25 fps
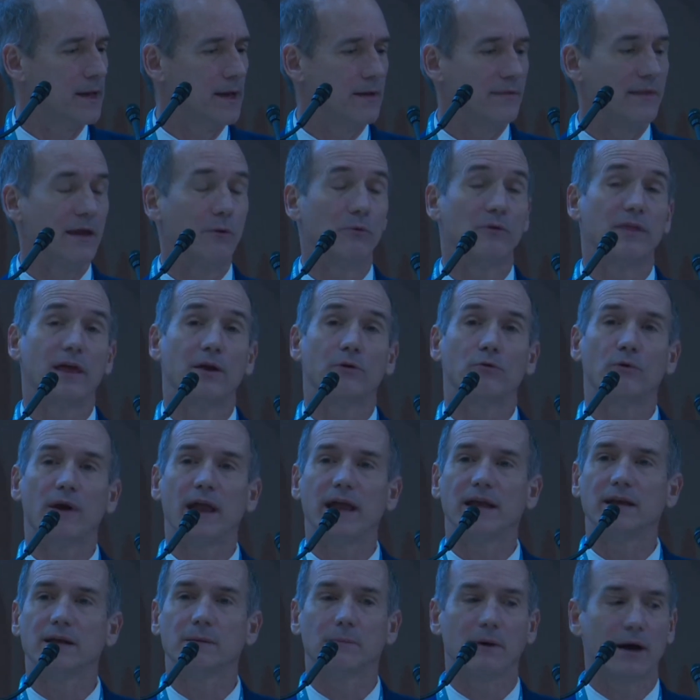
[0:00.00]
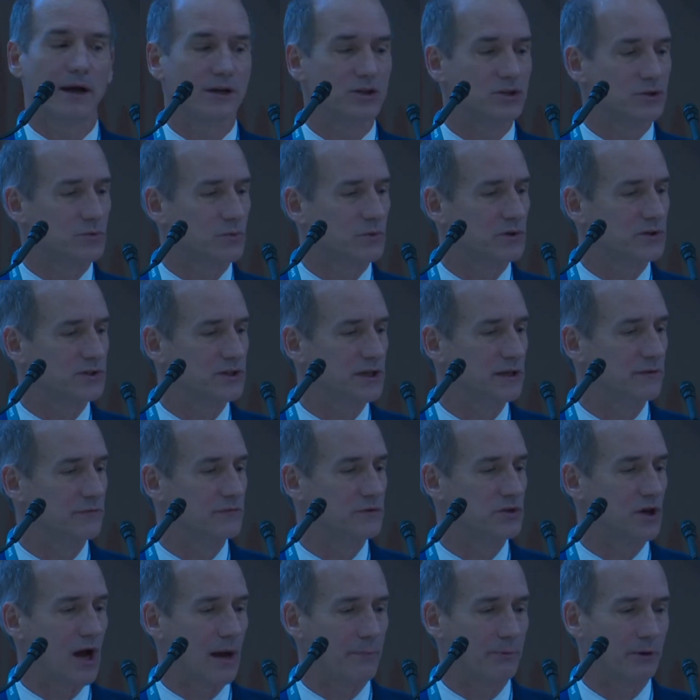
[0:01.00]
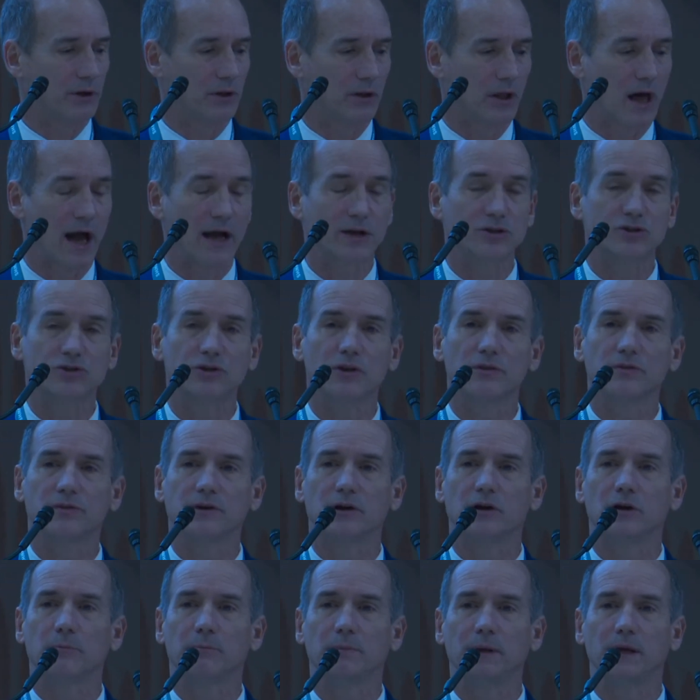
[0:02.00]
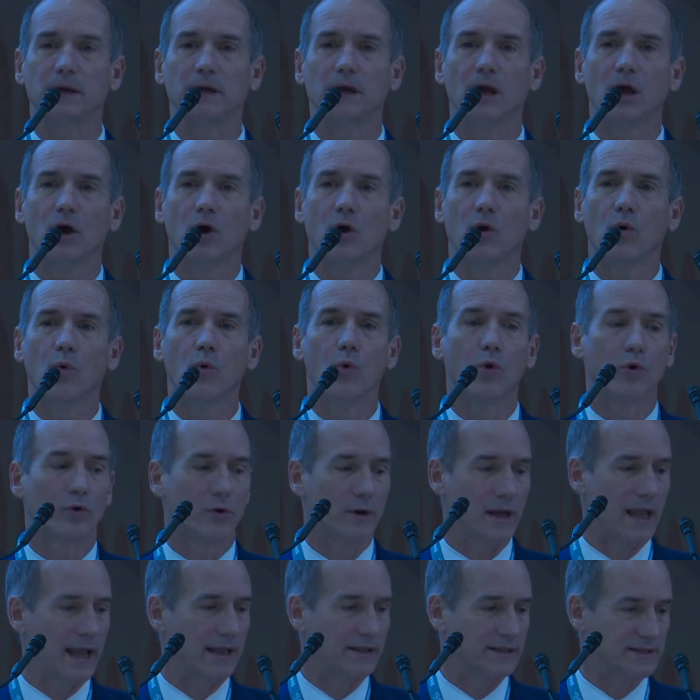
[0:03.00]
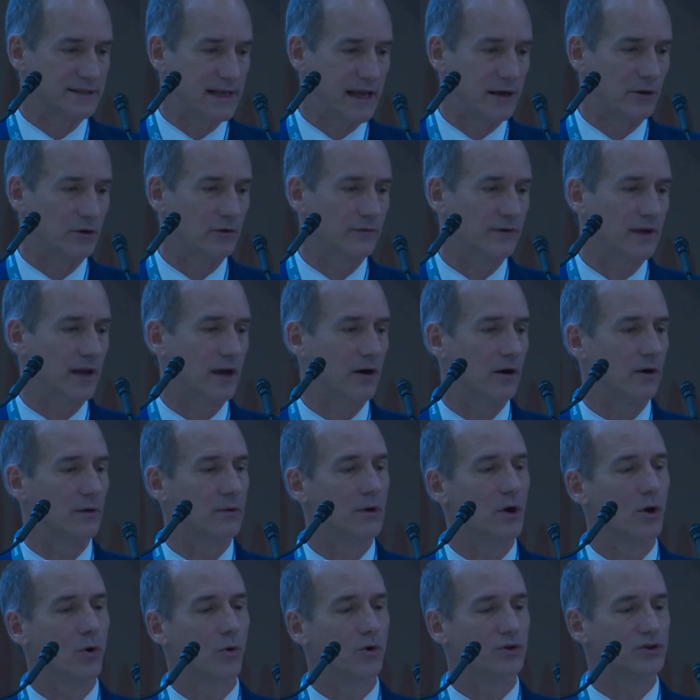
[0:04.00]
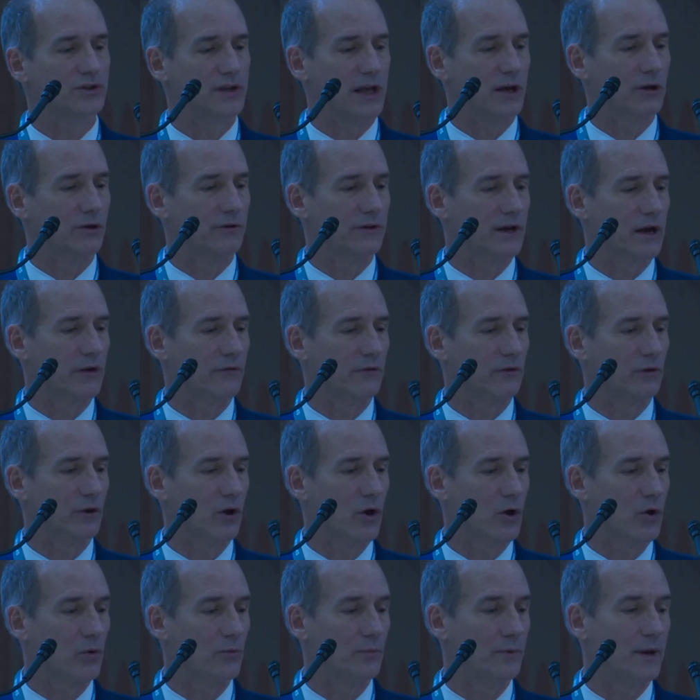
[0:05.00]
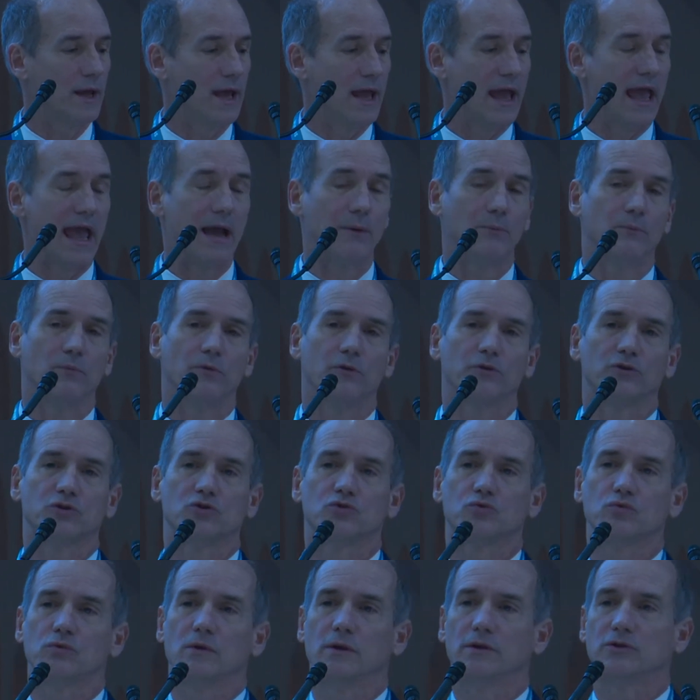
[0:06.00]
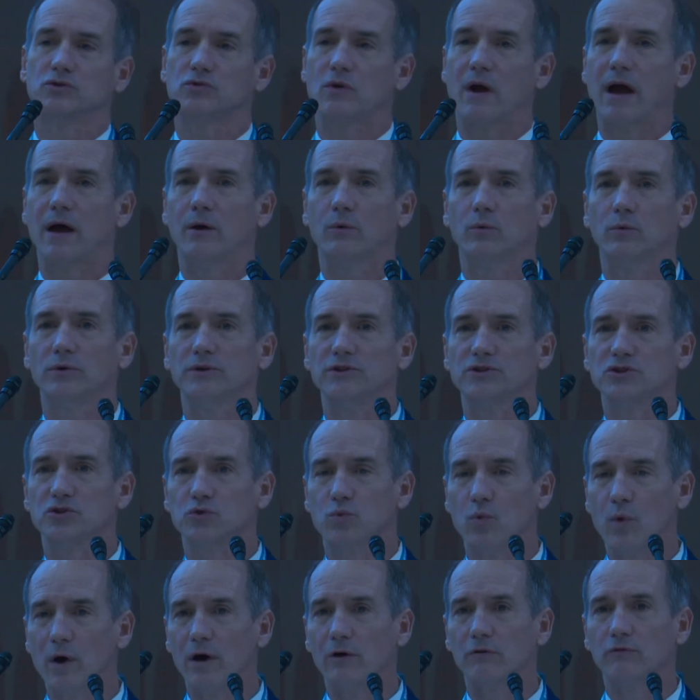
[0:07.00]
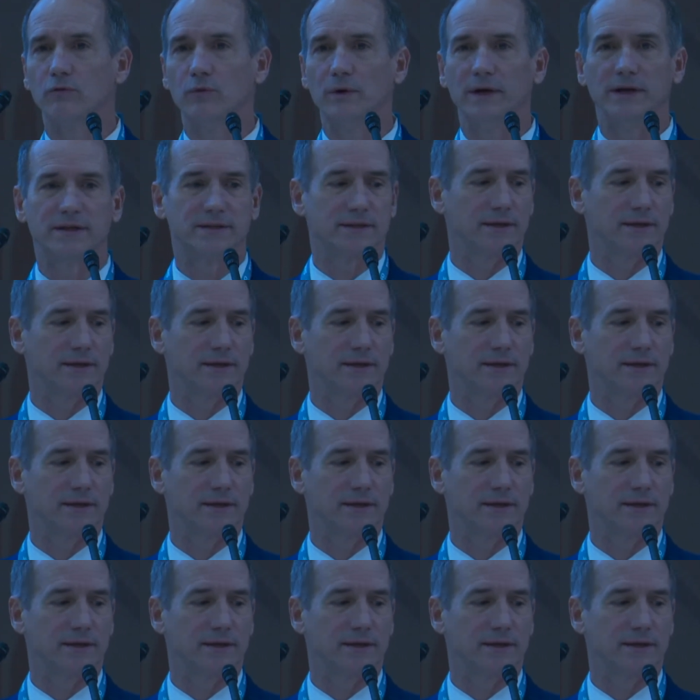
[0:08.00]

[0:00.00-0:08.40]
They were then randomized to receive topical oxygen therapy and standard of care, or standard of care alone, and the trial was 12 weeks